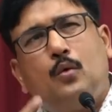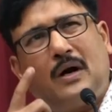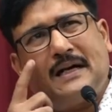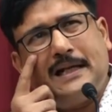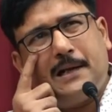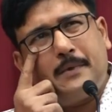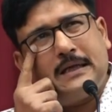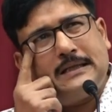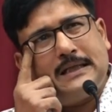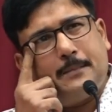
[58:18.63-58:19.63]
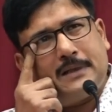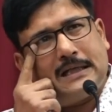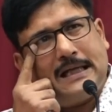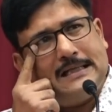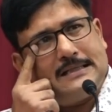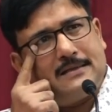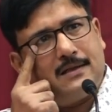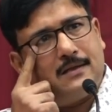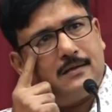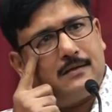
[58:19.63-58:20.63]
what they have done, they have analyzed
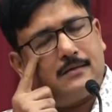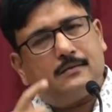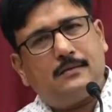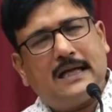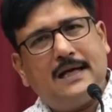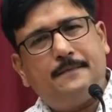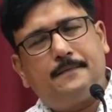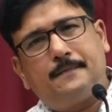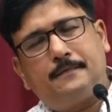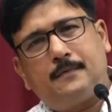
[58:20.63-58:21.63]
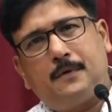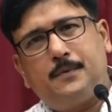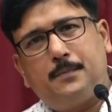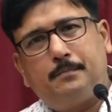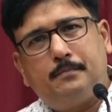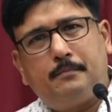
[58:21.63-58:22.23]
the life of the